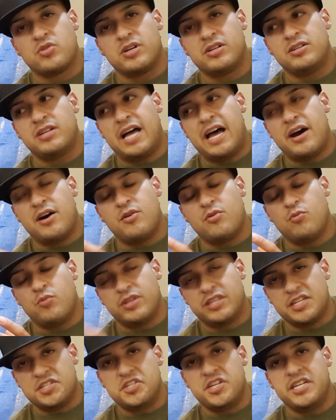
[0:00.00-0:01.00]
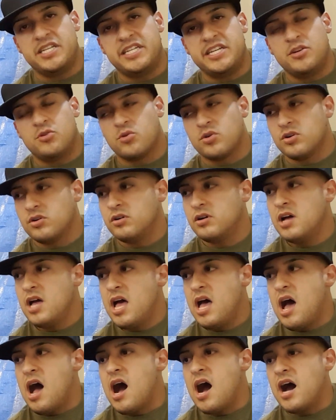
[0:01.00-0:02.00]
grille out with the GT grille.
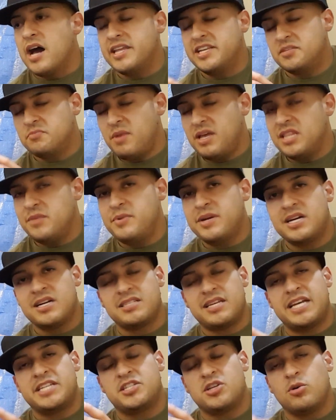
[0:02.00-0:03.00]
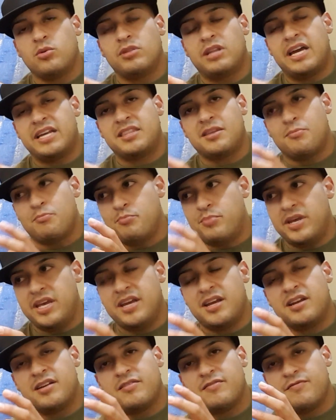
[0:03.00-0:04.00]
It's mainly because I don't like the
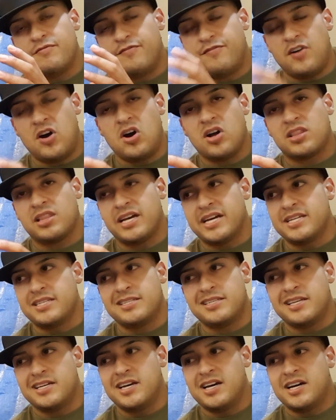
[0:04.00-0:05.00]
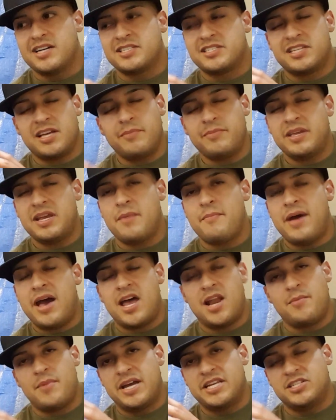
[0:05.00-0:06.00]
big fog lights. Something
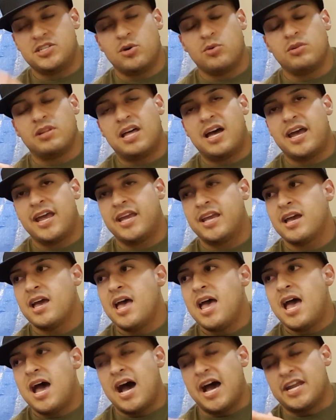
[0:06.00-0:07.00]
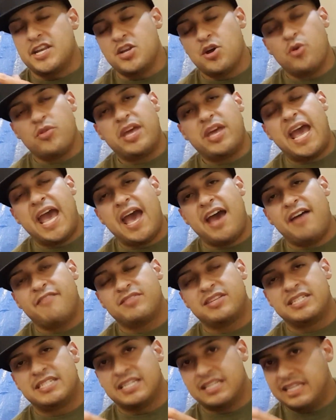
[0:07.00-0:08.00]
about them I don't like. I know they
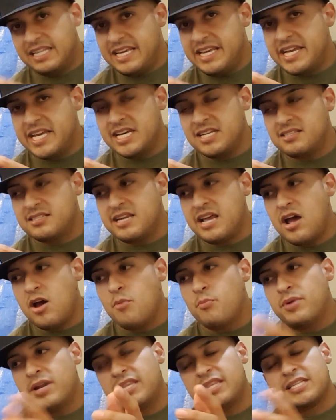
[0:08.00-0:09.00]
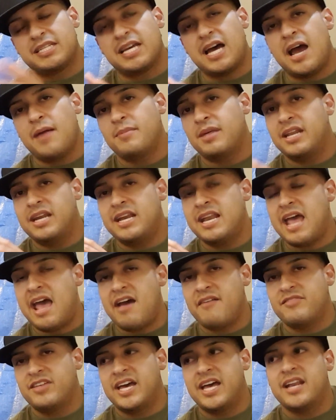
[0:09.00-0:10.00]
have the delete kits now, but at the time they didn't
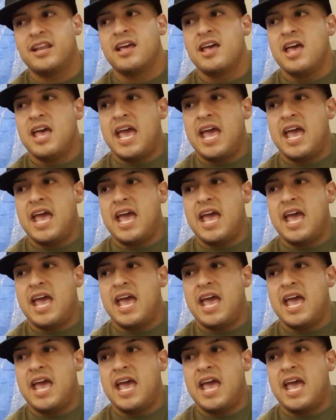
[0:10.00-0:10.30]
have that.